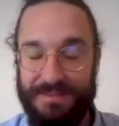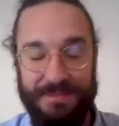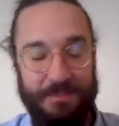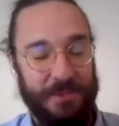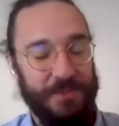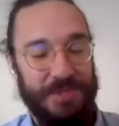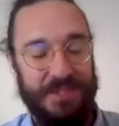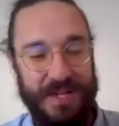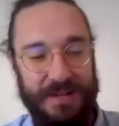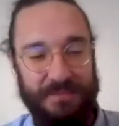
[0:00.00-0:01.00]
the mission was
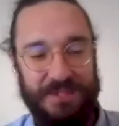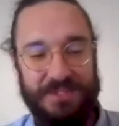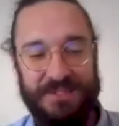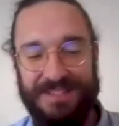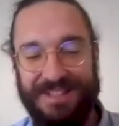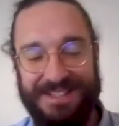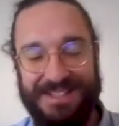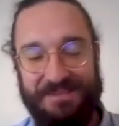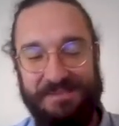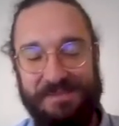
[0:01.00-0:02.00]
accomplished. Like I
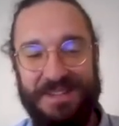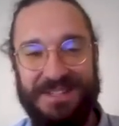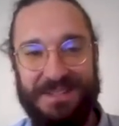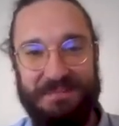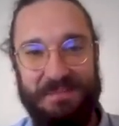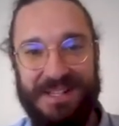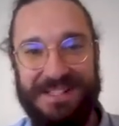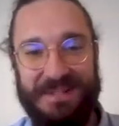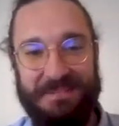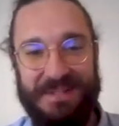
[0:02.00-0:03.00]
said, we went into some pretty
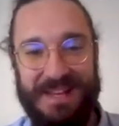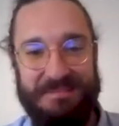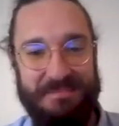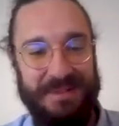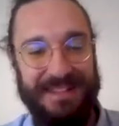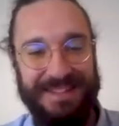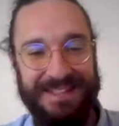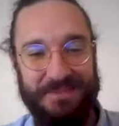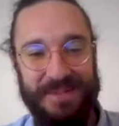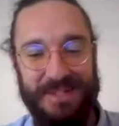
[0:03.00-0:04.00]
deep debt, but
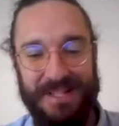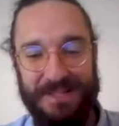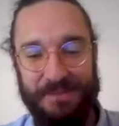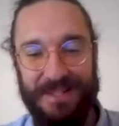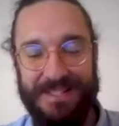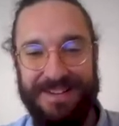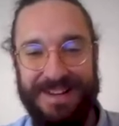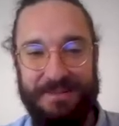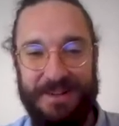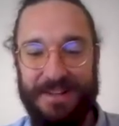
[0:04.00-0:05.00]
things worked out
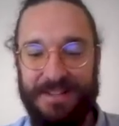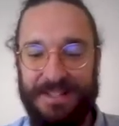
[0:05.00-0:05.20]
anyway.